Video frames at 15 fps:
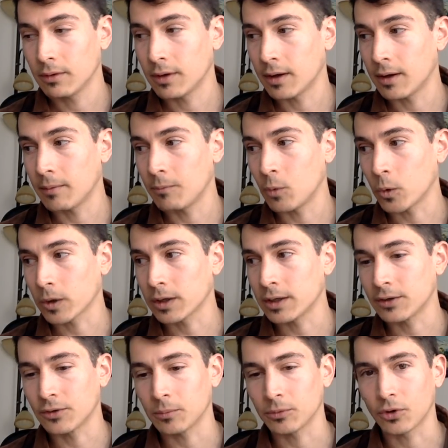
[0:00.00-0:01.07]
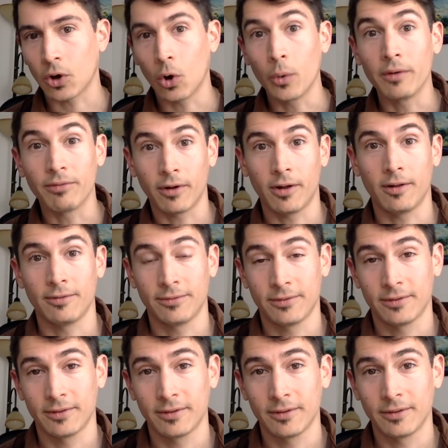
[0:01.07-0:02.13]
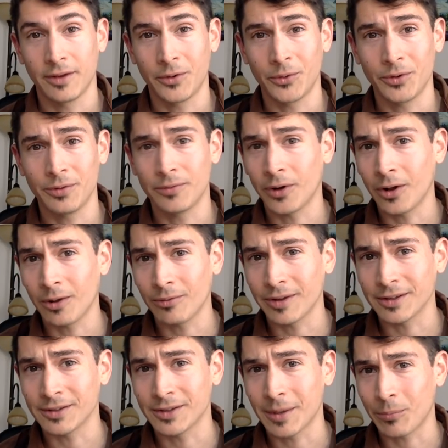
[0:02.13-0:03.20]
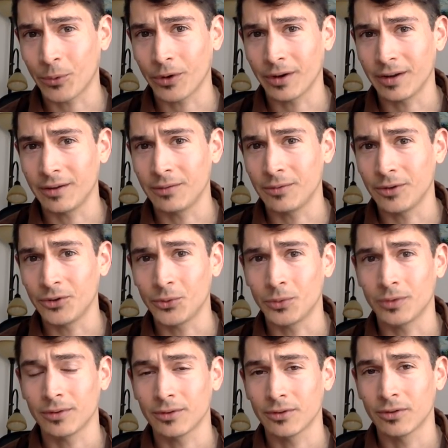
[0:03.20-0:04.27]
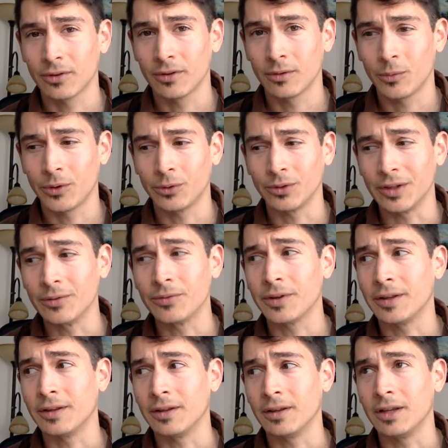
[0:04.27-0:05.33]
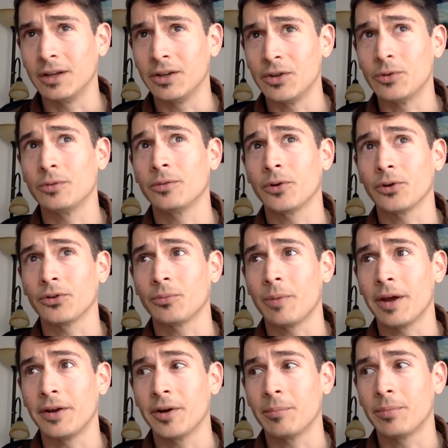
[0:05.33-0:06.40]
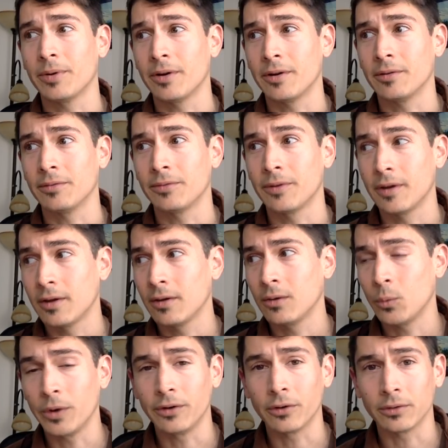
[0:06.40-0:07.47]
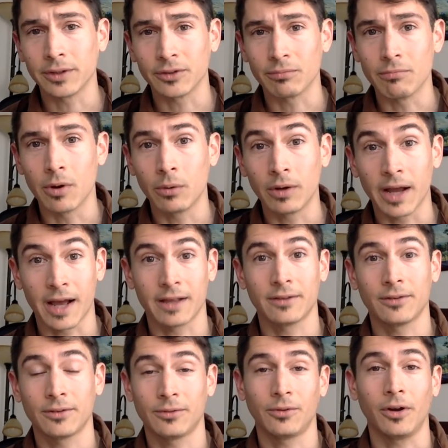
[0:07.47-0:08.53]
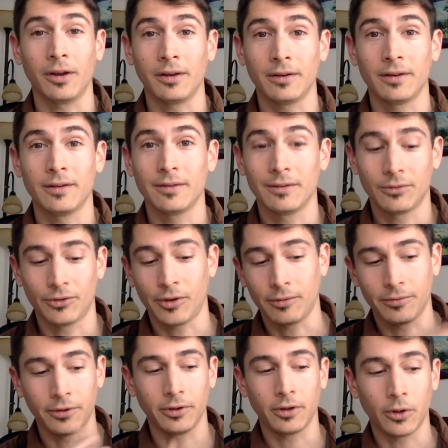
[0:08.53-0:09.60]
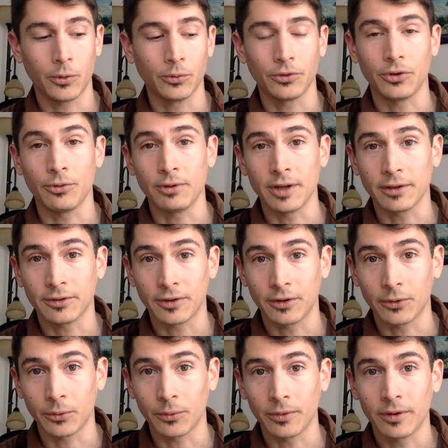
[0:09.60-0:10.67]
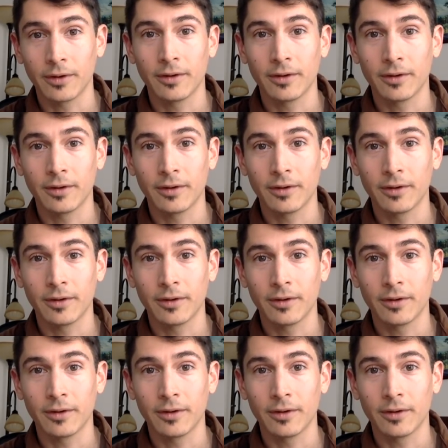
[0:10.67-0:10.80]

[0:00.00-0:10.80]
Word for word: um, organisms co-evolve. They don't evolve as separate individuals. We don't live in, in a universe made up of windowless monads, right? Self-enclosed units that don't